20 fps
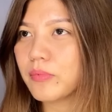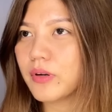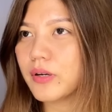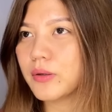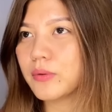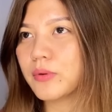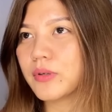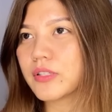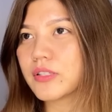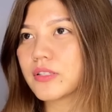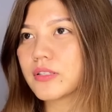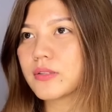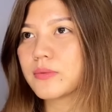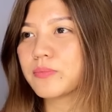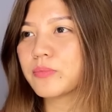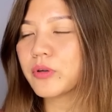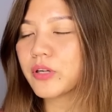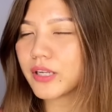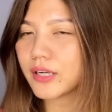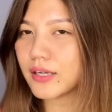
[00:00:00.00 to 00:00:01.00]
it was
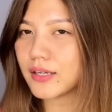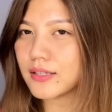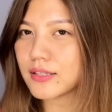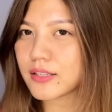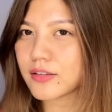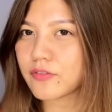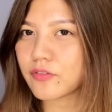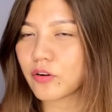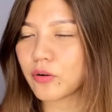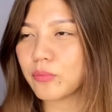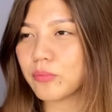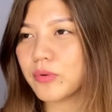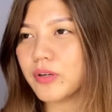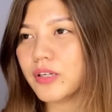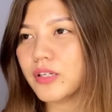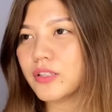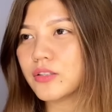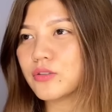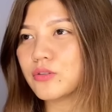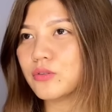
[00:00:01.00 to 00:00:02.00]
pretty easy for
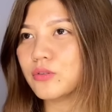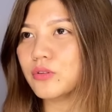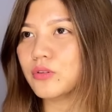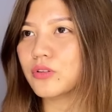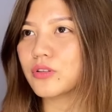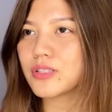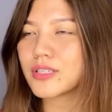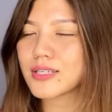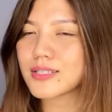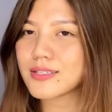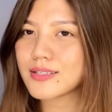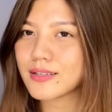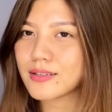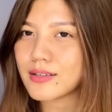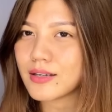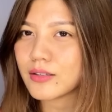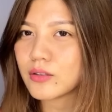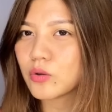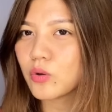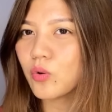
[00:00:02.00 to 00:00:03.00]
me to, you know, just sit
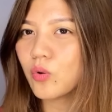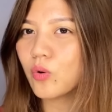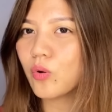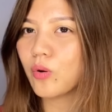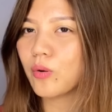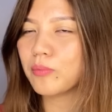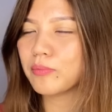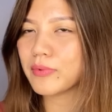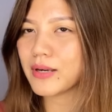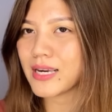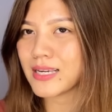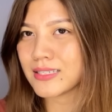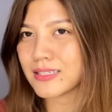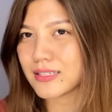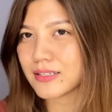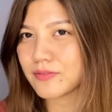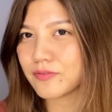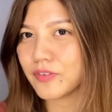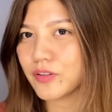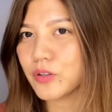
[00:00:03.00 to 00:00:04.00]
at home,
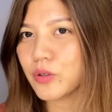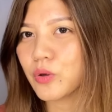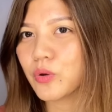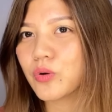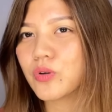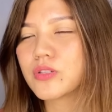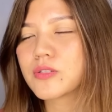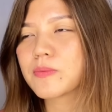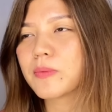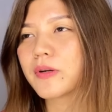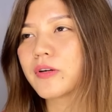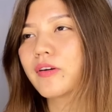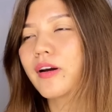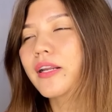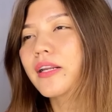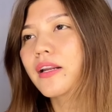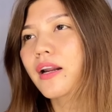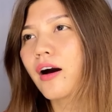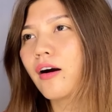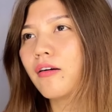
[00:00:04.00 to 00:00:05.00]
edit videos. But
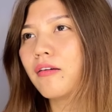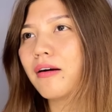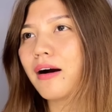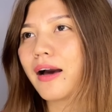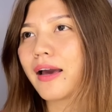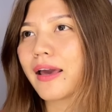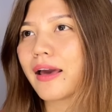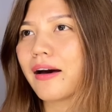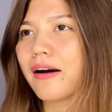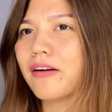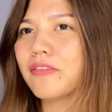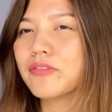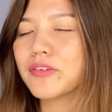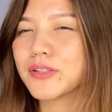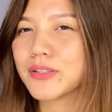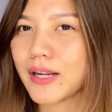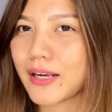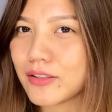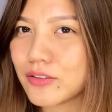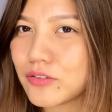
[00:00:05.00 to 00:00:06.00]
right now, I have a
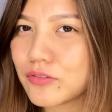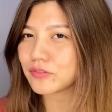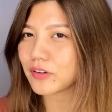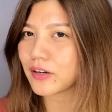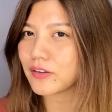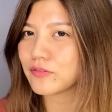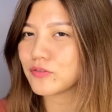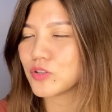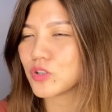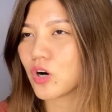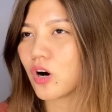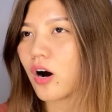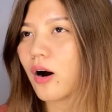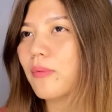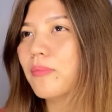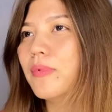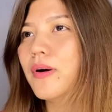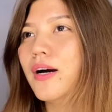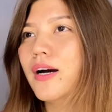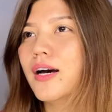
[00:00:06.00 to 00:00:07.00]
9-to-5
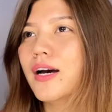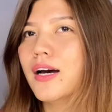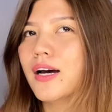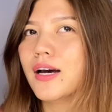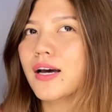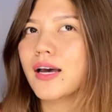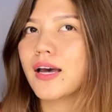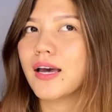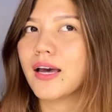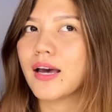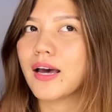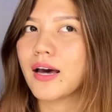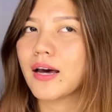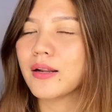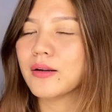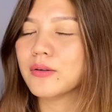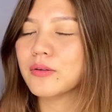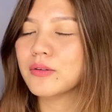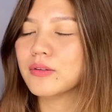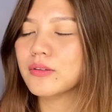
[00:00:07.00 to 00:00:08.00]
job
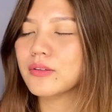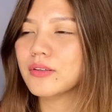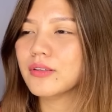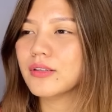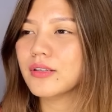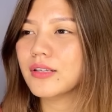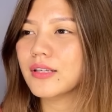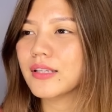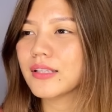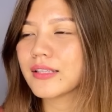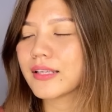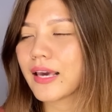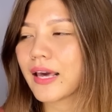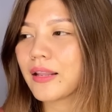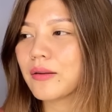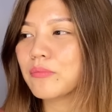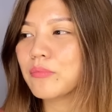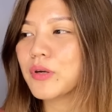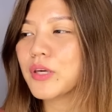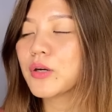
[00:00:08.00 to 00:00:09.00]
and it
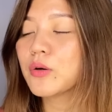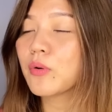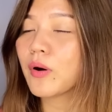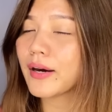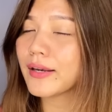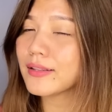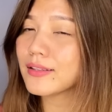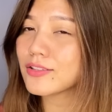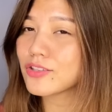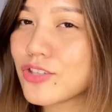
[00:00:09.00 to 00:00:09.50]
can be quite